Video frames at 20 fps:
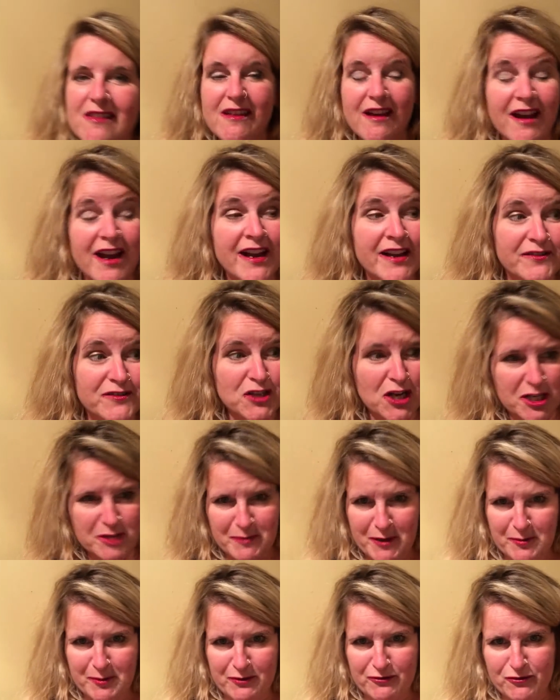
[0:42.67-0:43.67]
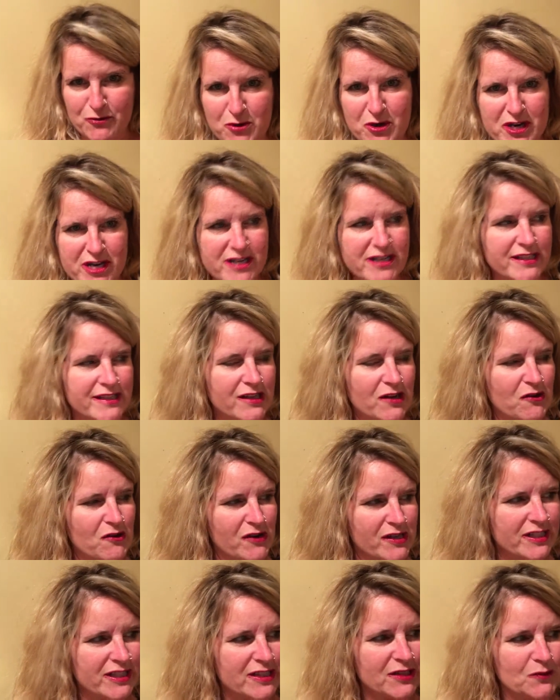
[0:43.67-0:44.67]
I've talked about it before, so
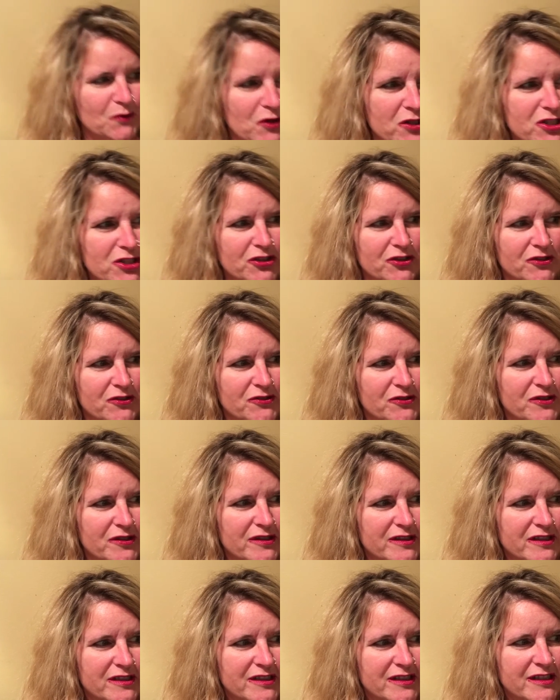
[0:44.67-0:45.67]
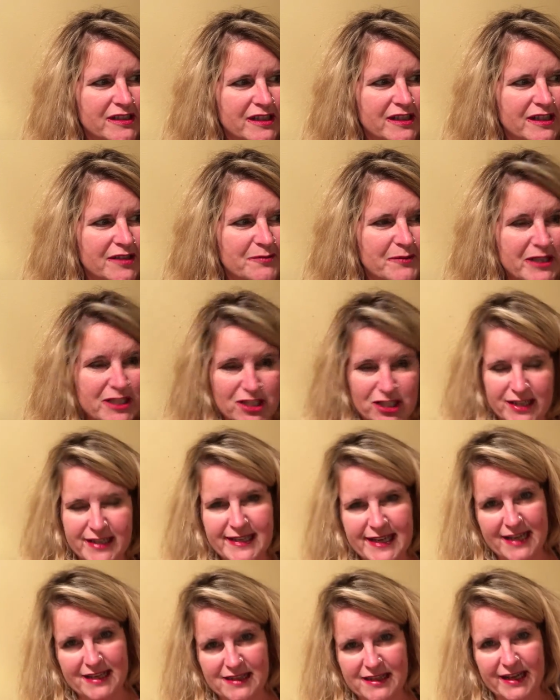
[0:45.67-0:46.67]
I just want to mention
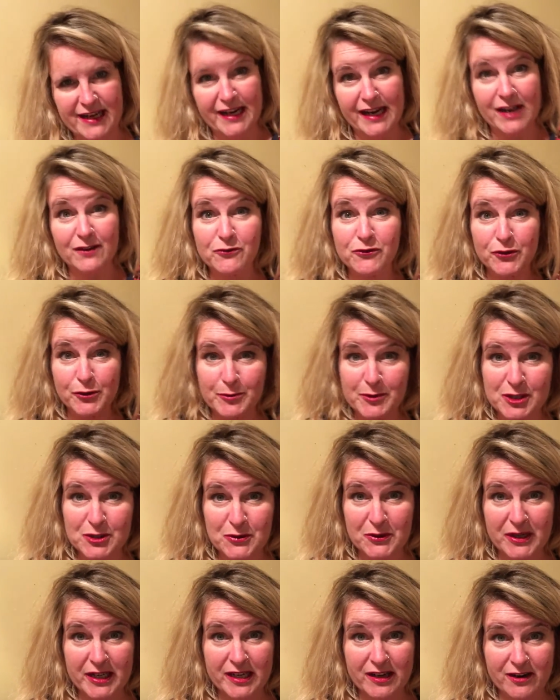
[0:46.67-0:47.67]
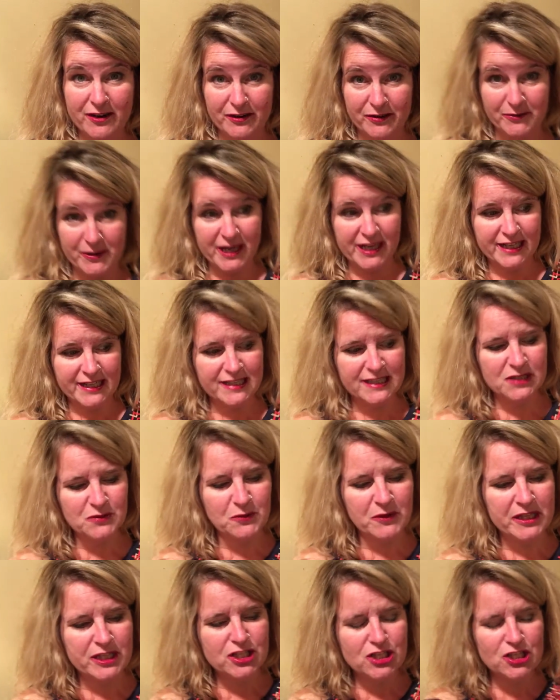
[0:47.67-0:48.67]
again that I have rheumatoid arthritis,
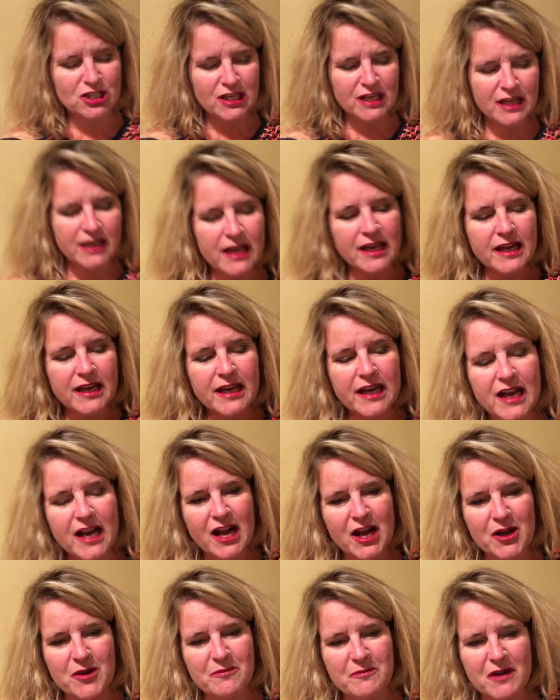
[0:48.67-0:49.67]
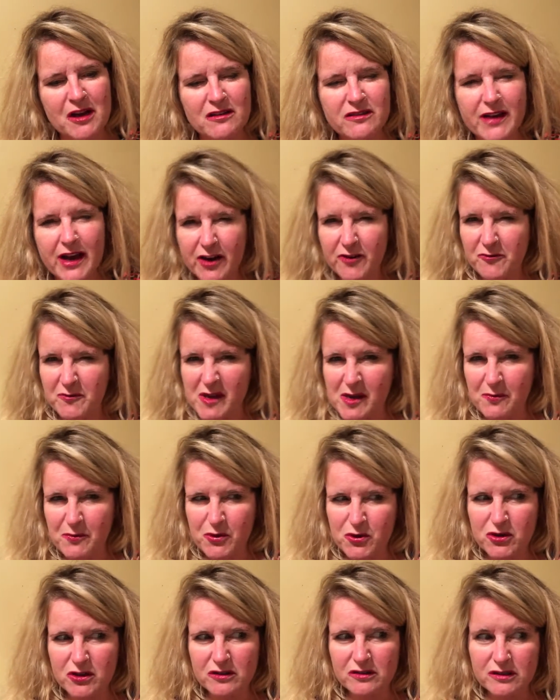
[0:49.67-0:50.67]
which a lot of
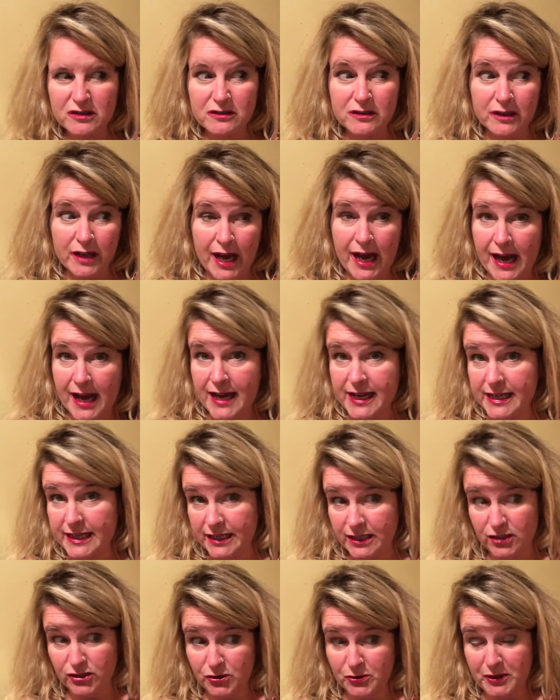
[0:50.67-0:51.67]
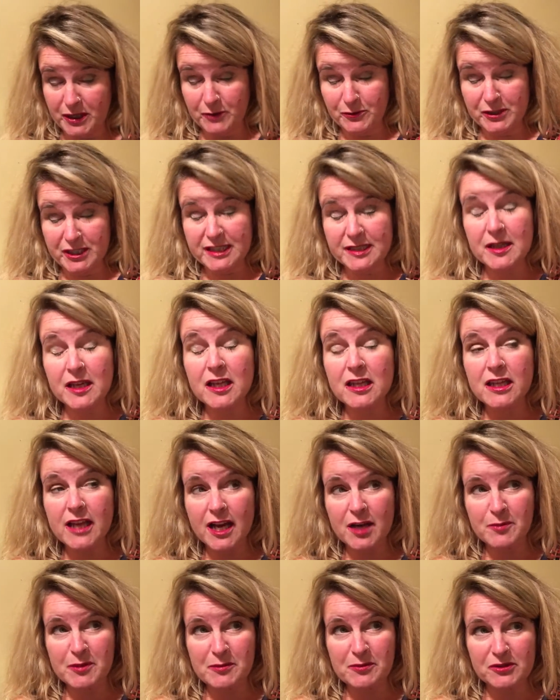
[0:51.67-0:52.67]
people, I didn't know what it was. A
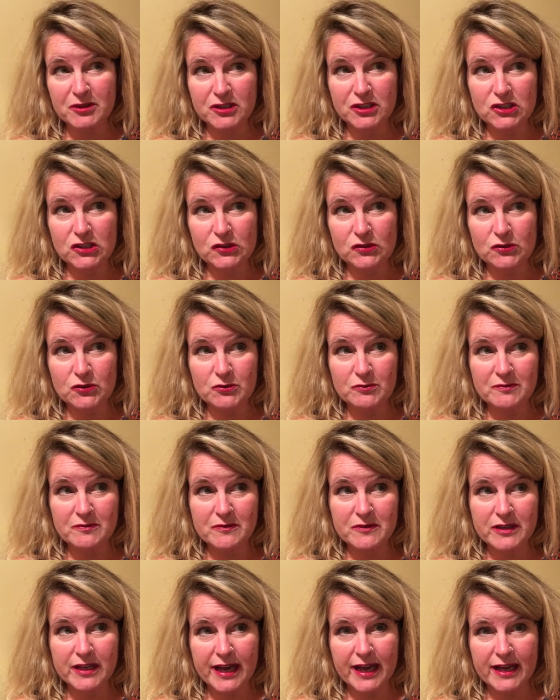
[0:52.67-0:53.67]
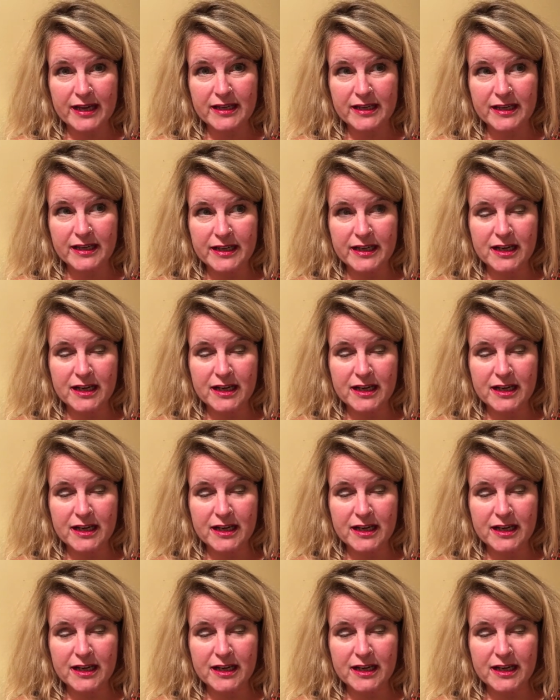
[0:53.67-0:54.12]
lot of people assume that